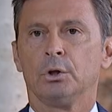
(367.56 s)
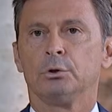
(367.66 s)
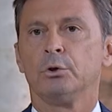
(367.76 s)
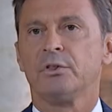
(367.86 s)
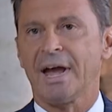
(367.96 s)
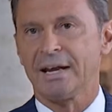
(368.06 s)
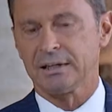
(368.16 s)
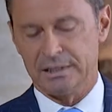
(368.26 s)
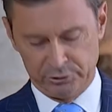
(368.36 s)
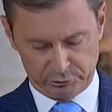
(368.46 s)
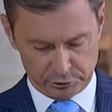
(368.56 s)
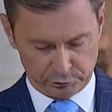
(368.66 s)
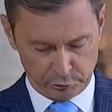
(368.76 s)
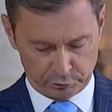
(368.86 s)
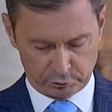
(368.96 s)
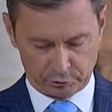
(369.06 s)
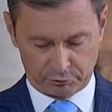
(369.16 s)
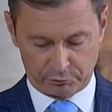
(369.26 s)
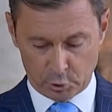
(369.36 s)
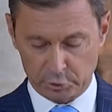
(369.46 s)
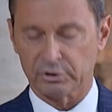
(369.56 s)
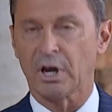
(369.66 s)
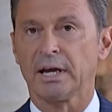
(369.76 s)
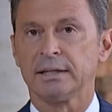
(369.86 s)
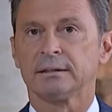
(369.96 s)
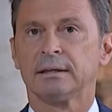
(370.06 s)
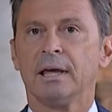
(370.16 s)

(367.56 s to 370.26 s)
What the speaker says: to that institution's foresight